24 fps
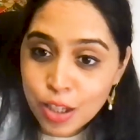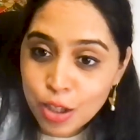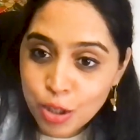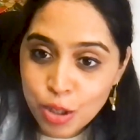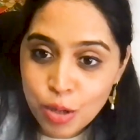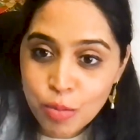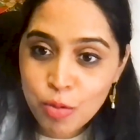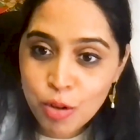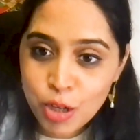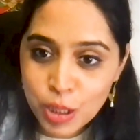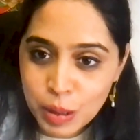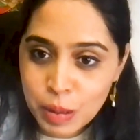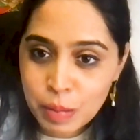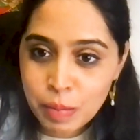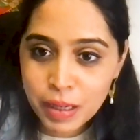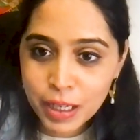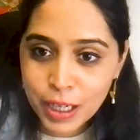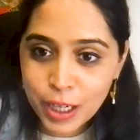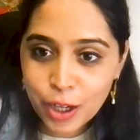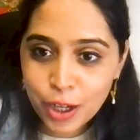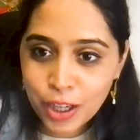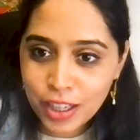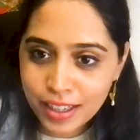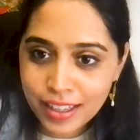also most people
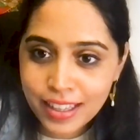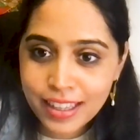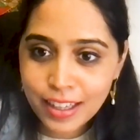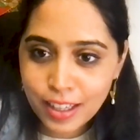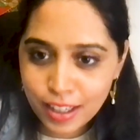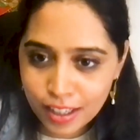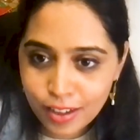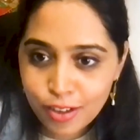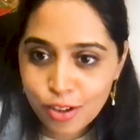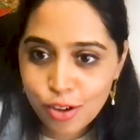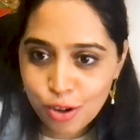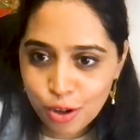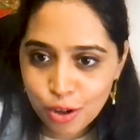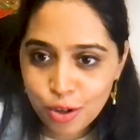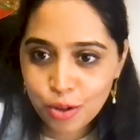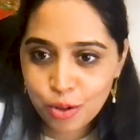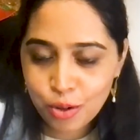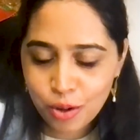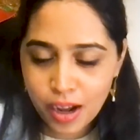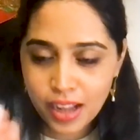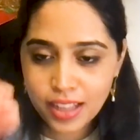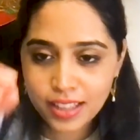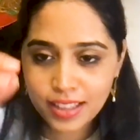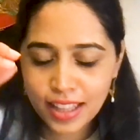don't
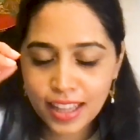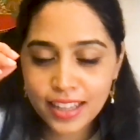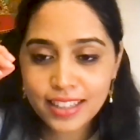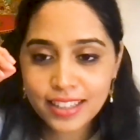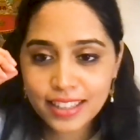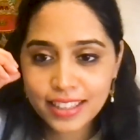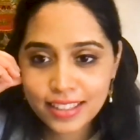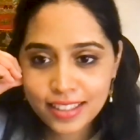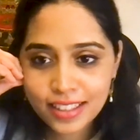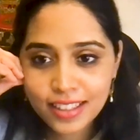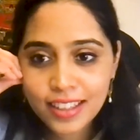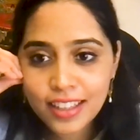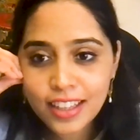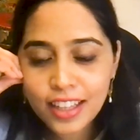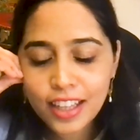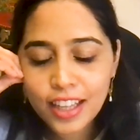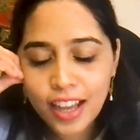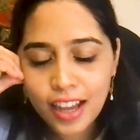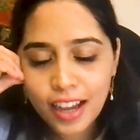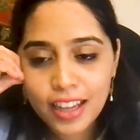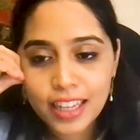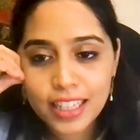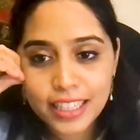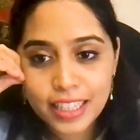know that.
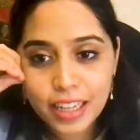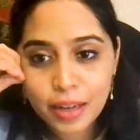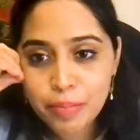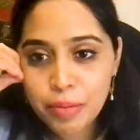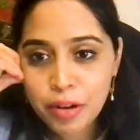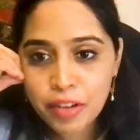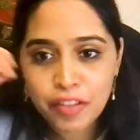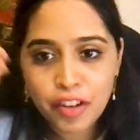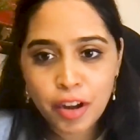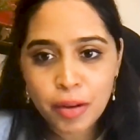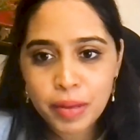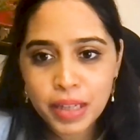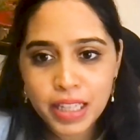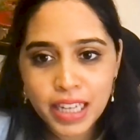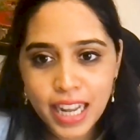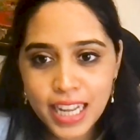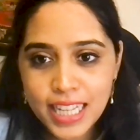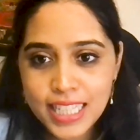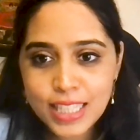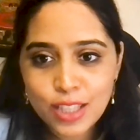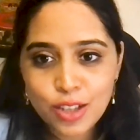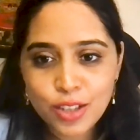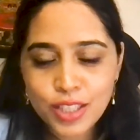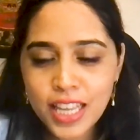Indian Performing
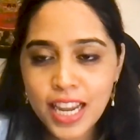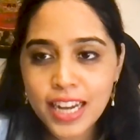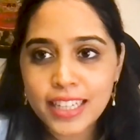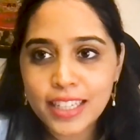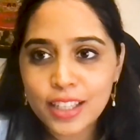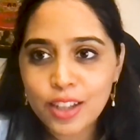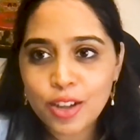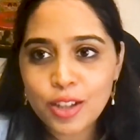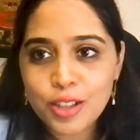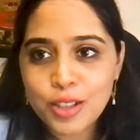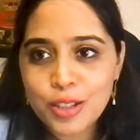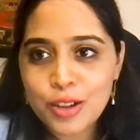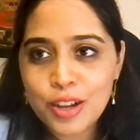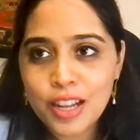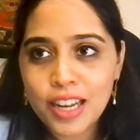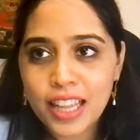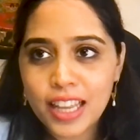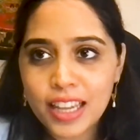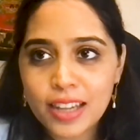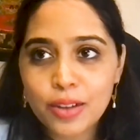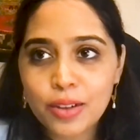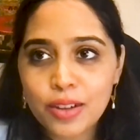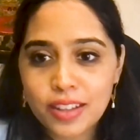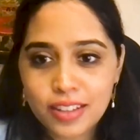Rights Society also are
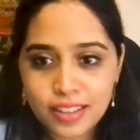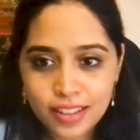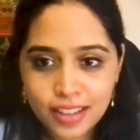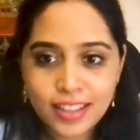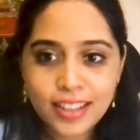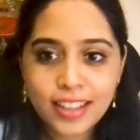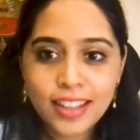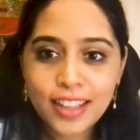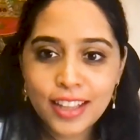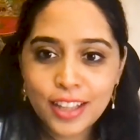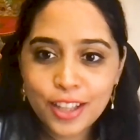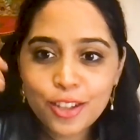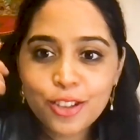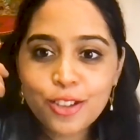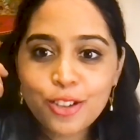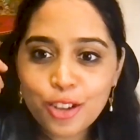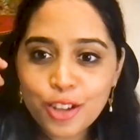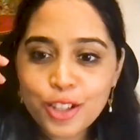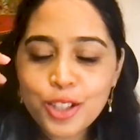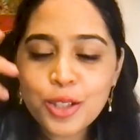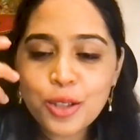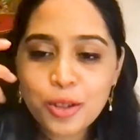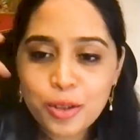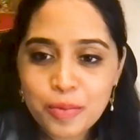like,
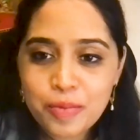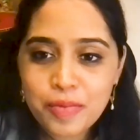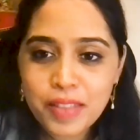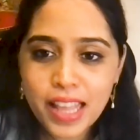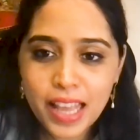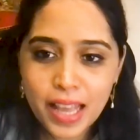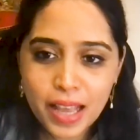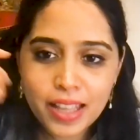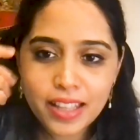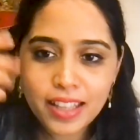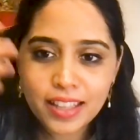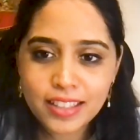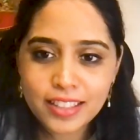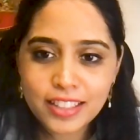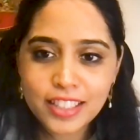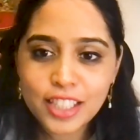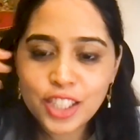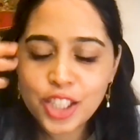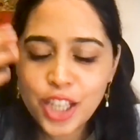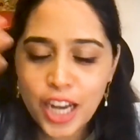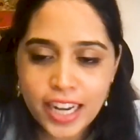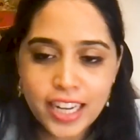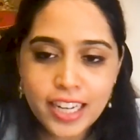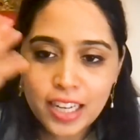so the
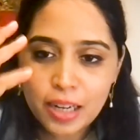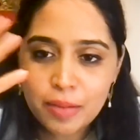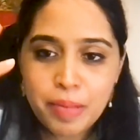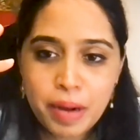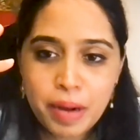general